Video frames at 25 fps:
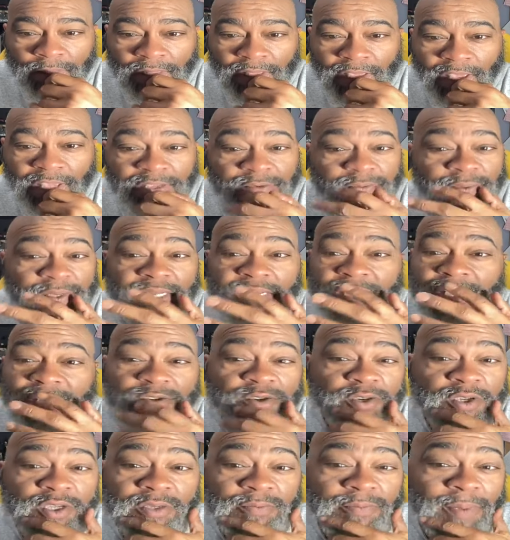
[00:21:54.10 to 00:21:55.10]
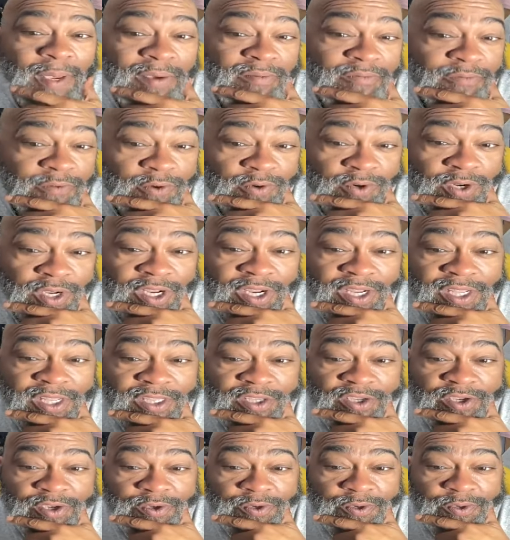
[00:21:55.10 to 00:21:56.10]
has been disrespectful
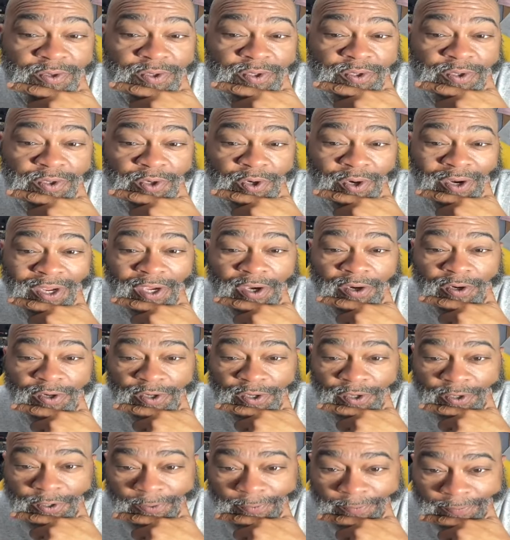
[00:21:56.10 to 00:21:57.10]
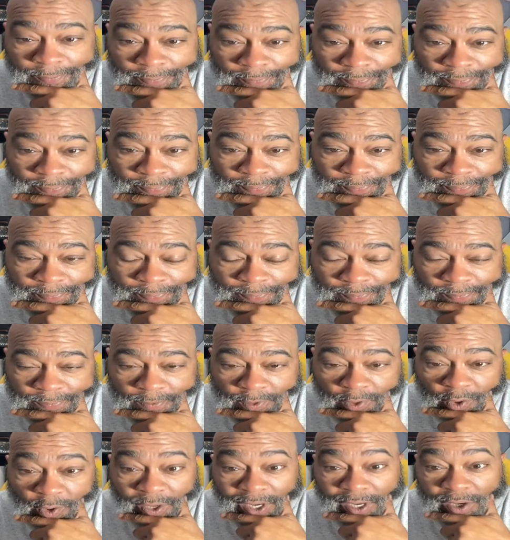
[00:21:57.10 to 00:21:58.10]
to, to, to your elder
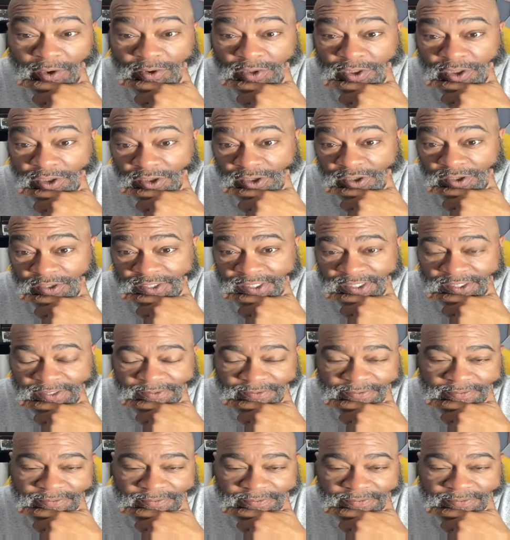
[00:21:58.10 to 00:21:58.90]
or elders.